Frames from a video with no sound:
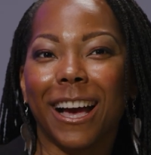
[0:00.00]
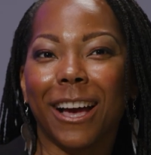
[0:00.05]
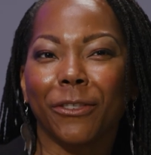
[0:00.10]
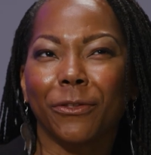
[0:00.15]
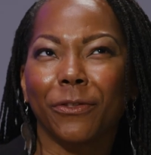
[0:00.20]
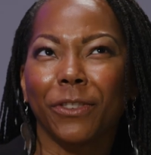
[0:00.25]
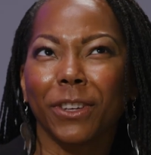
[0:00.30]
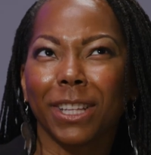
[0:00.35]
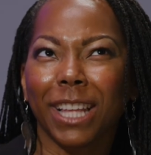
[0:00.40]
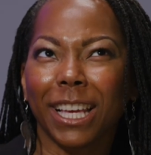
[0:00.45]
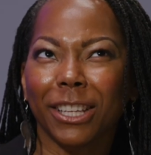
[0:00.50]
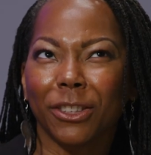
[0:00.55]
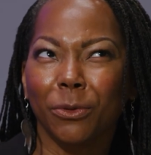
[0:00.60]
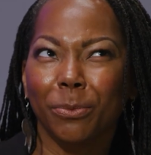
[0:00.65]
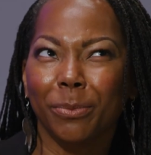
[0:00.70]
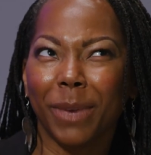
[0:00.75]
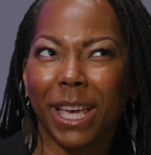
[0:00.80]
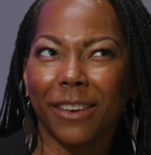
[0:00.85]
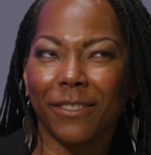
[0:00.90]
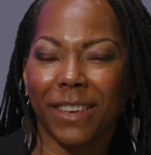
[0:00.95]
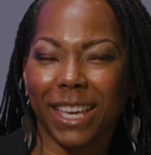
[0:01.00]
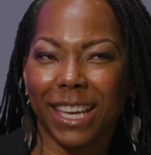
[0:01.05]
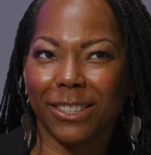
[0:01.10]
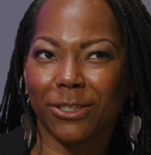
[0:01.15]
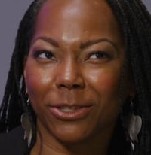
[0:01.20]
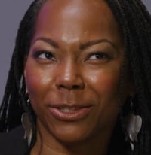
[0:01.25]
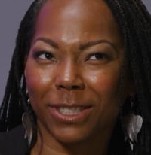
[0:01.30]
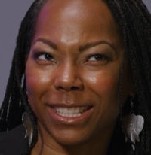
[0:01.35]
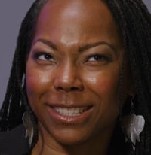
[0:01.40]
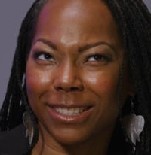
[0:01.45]
I feel like you may have
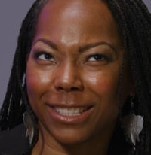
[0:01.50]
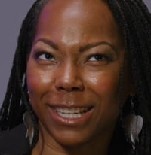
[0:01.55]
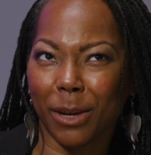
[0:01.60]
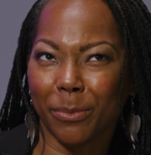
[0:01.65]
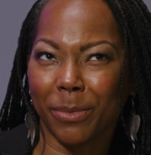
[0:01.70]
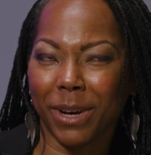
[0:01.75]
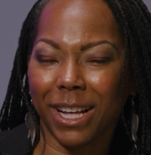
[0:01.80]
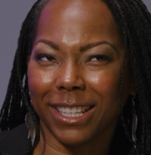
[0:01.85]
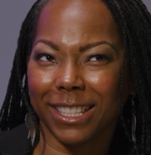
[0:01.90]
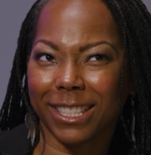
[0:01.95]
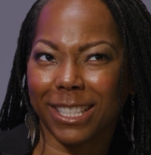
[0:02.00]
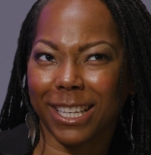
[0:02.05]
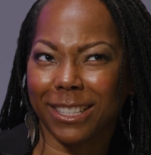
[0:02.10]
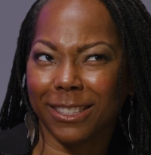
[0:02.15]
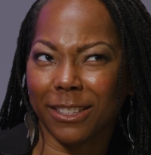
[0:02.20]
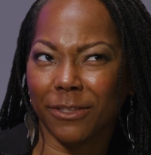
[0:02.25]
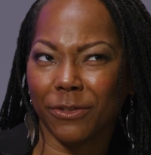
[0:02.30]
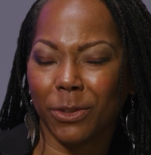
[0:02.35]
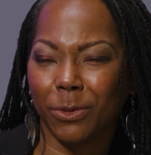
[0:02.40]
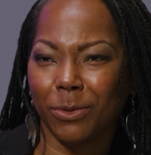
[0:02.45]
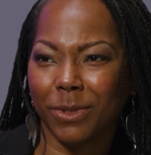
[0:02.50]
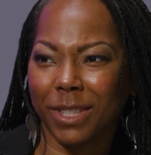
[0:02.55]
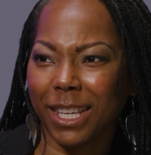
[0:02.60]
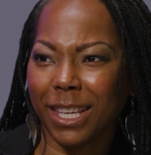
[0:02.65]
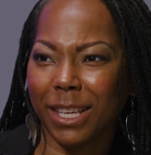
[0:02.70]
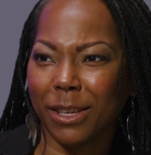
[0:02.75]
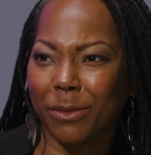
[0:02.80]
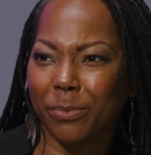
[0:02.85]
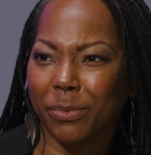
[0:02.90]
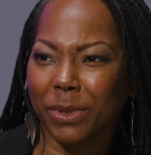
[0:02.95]
answered this, and I apologize if you
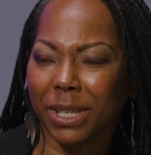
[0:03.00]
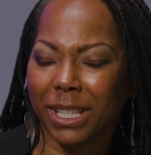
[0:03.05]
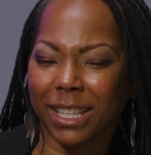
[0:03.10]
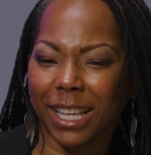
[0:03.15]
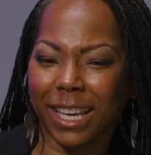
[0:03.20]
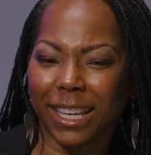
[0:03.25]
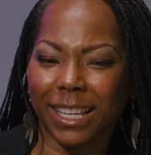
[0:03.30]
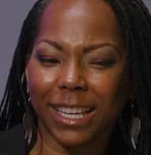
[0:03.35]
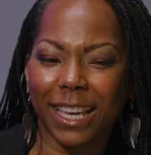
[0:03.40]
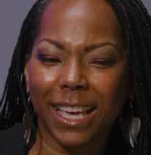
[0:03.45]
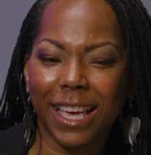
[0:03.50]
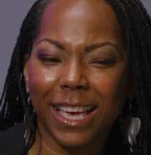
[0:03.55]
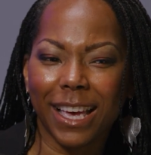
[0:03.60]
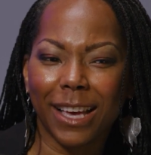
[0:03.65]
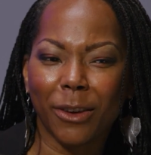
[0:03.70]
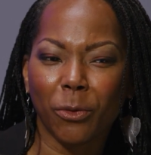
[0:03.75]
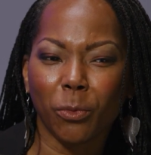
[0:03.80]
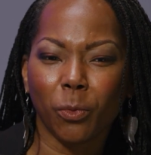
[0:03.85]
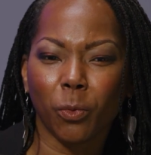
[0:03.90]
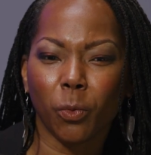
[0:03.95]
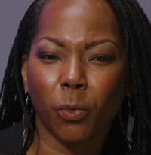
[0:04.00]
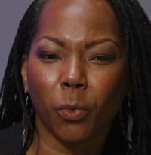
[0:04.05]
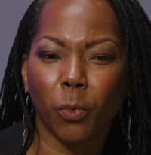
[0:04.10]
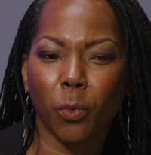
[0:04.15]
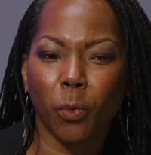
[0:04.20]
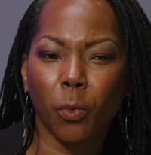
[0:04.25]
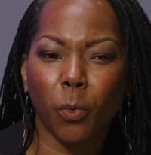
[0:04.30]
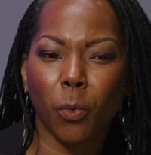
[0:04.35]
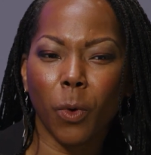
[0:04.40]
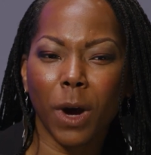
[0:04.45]
did, but like,
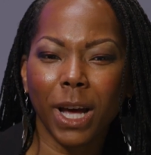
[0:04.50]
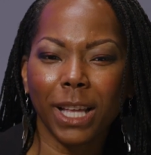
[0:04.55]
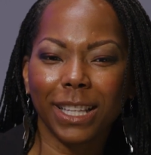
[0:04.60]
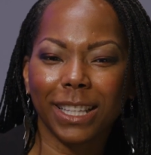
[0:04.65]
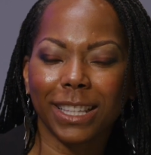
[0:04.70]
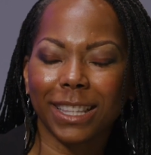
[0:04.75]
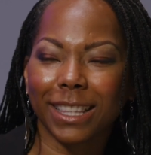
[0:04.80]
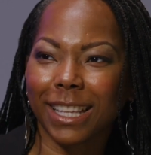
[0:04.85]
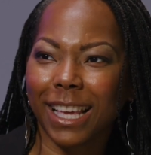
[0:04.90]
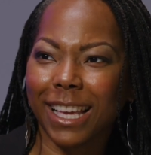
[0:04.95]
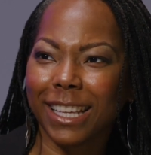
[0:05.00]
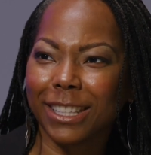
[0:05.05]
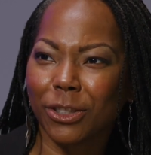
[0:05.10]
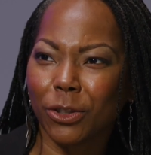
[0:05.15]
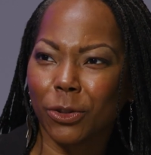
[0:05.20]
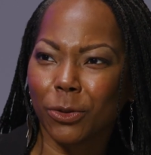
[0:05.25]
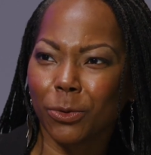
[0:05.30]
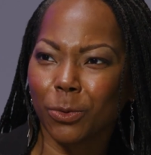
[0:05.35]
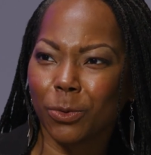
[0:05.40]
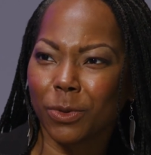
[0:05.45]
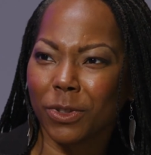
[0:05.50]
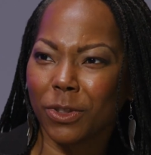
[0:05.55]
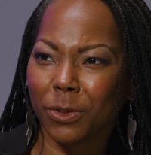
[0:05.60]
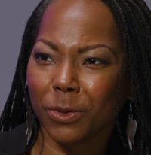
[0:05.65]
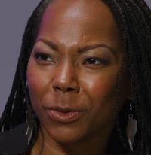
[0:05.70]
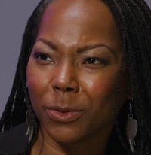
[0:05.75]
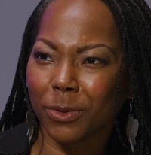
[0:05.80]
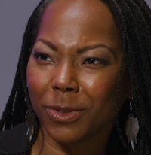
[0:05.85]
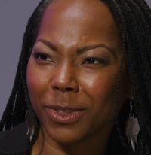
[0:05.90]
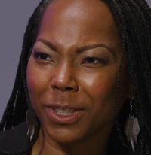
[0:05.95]
what led you
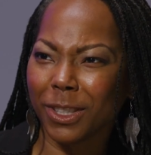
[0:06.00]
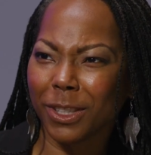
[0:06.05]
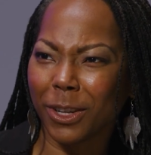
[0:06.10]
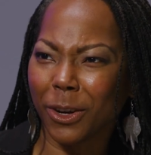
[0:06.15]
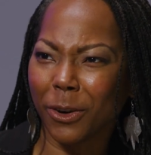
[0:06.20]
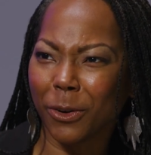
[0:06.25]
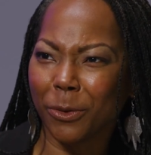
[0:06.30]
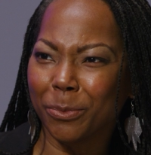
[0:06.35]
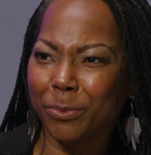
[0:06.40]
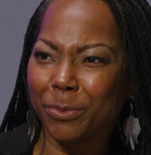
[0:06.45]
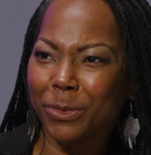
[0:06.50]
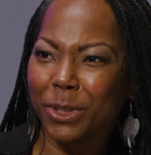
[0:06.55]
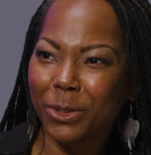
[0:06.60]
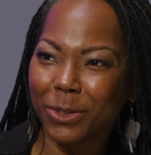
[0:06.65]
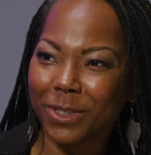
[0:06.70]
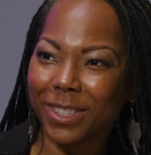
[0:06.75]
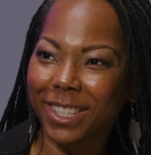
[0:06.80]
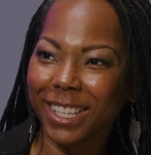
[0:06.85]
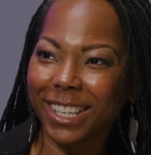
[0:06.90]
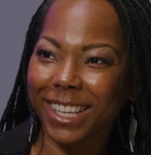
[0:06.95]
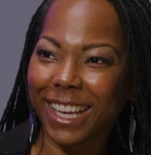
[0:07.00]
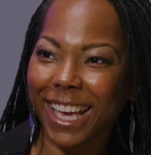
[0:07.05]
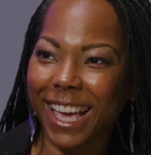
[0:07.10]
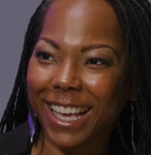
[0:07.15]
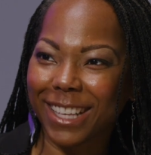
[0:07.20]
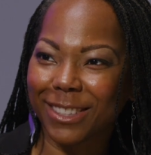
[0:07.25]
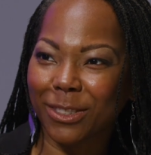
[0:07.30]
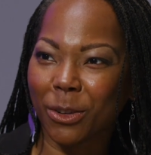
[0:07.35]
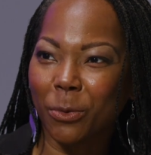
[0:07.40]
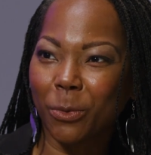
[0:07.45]
to, music
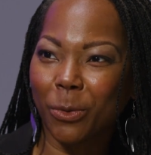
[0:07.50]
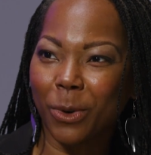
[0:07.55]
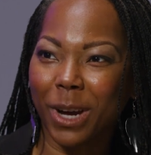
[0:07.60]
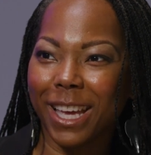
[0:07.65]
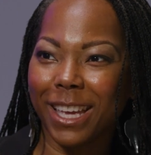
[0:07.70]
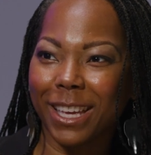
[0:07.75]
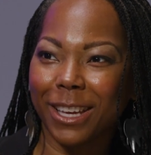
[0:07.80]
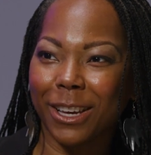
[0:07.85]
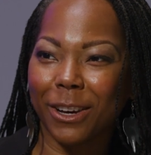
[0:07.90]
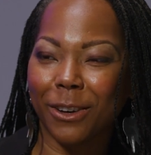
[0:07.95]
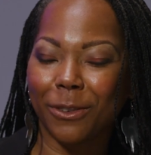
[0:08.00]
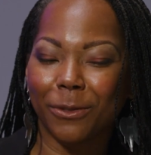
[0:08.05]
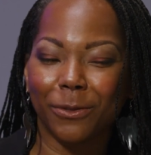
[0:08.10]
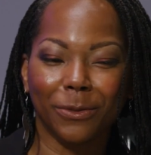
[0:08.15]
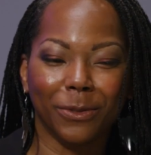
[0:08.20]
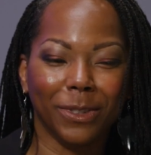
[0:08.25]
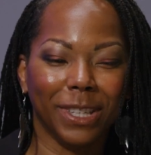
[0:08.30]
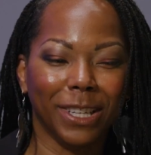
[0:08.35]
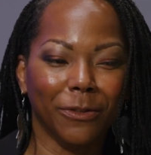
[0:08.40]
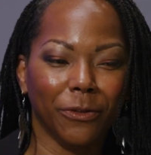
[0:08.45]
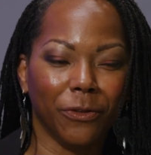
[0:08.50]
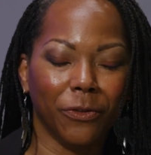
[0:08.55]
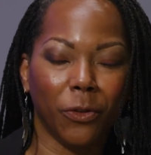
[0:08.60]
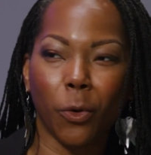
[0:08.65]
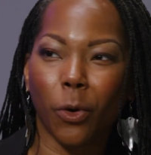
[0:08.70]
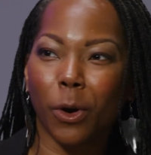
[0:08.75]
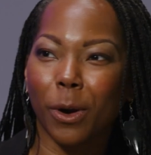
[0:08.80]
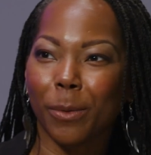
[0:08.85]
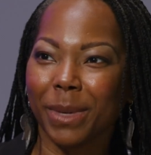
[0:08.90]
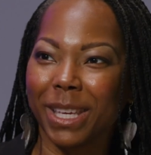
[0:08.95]
as a way of
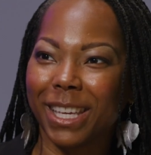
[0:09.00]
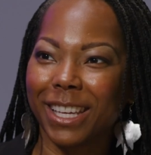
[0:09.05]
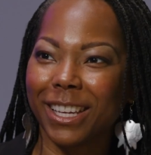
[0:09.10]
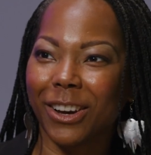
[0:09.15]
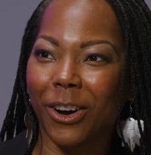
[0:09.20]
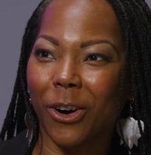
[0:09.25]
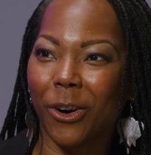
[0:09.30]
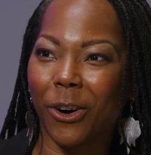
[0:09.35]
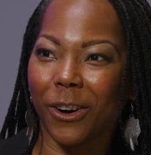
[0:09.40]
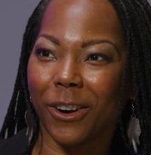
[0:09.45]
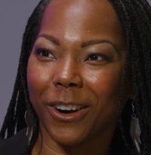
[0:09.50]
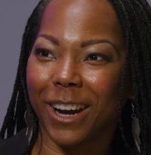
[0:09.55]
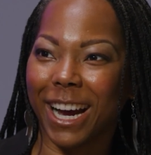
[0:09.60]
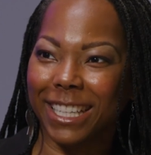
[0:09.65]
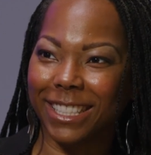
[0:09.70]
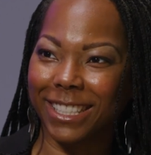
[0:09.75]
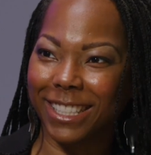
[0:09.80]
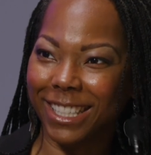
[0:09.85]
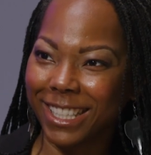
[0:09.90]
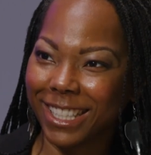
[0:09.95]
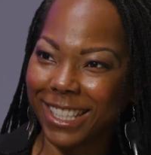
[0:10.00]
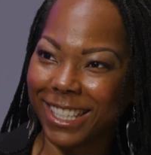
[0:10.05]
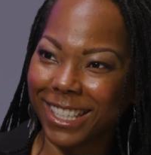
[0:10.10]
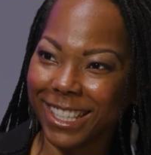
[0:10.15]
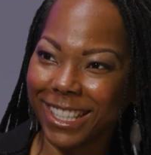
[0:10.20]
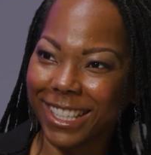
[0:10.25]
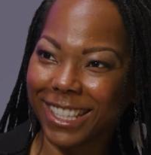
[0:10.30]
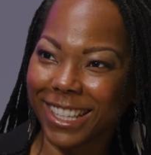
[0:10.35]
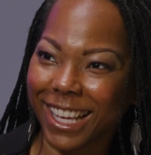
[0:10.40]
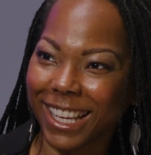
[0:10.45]
informing our identity?